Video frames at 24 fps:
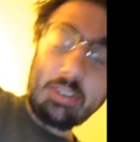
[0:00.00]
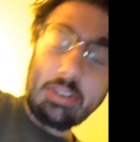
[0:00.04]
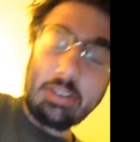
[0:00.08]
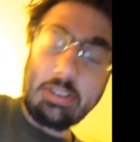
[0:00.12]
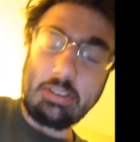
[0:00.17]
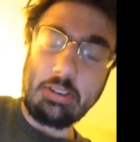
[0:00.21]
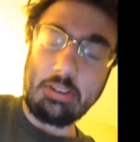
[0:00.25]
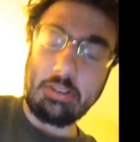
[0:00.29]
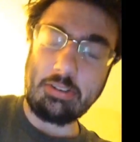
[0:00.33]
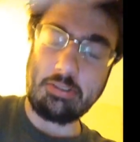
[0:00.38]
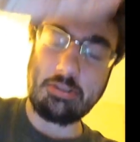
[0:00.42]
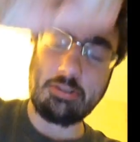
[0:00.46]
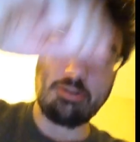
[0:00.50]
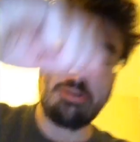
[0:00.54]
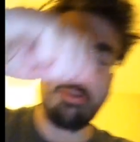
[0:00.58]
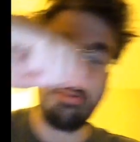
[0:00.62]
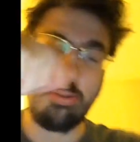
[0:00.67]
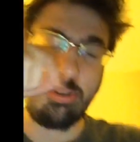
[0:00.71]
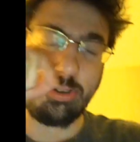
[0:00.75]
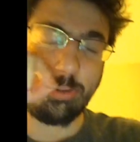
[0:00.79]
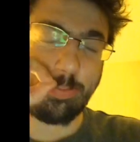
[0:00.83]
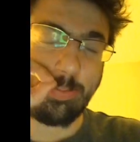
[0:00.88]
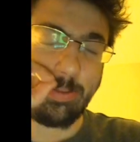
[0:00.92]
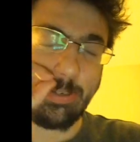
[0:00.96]
So there's
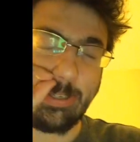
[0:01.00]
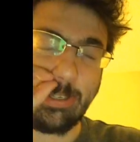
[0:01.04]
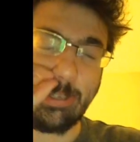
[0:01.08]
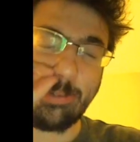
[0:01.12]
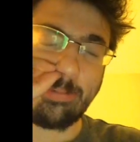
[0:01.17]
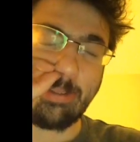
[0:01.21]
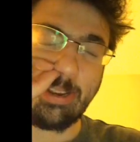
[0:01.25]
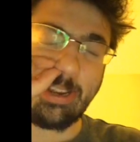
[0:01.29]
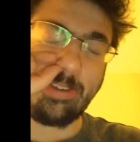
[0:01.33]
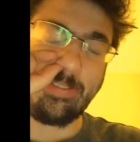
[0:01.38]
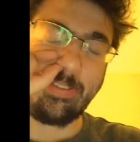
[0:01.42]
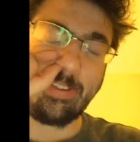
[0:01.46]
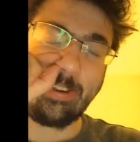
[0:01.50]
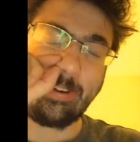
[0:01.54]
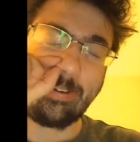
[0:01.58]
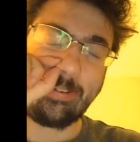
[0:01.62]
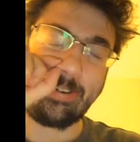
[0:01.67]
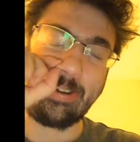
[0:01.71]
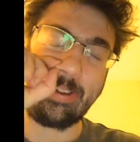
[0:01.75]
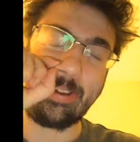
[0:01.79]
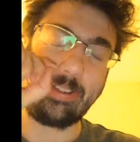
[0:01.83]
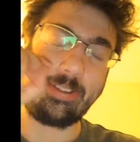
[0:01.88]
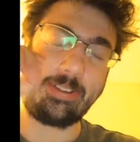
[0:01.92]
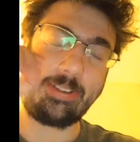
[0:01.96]
always been some kind of
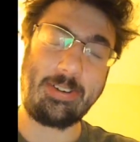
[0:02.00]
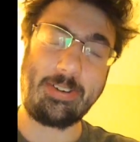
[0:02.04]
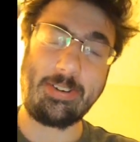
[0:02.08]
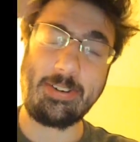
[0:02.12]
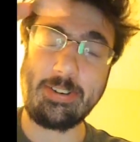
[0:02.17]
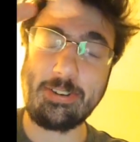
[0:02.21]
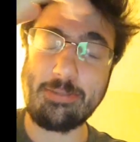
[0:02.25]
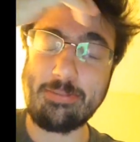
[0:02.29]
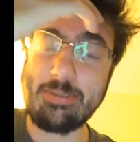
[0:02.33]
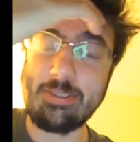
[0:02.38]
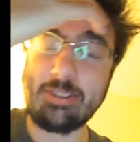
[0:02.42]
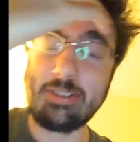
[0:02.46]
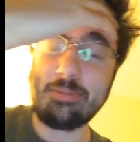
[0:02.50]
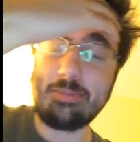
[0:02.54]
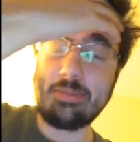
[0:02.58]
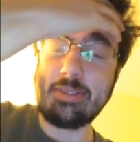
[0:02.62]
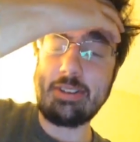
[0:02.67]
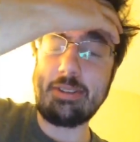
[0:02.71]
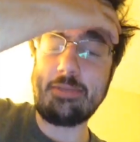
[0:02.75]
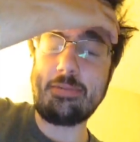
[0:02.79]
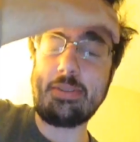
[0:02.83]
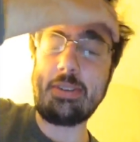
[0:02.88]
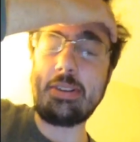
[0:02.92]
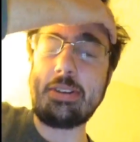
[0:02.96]
irregularities with them, and
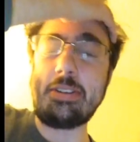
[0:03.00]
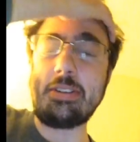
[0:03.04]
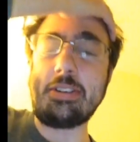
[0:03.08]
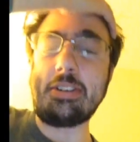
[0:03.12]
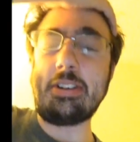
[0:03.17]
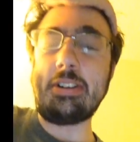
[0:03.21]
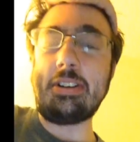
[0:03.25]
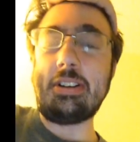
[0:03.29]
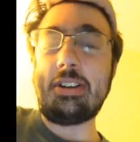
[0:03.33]
they've been...